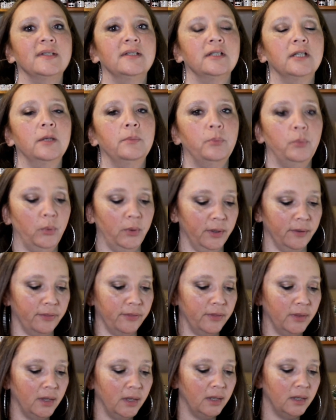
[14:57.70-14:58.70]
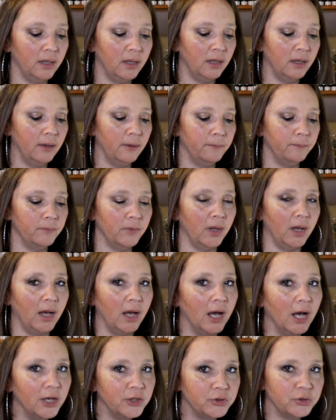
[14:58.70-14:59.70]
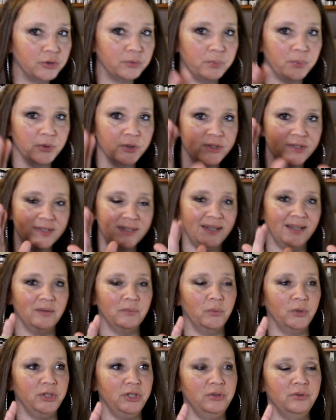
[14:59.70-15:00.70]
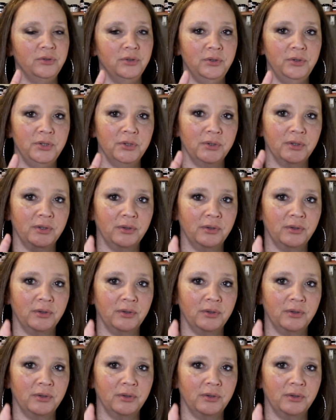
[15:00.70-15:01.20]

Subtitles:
end up with 100% when you do your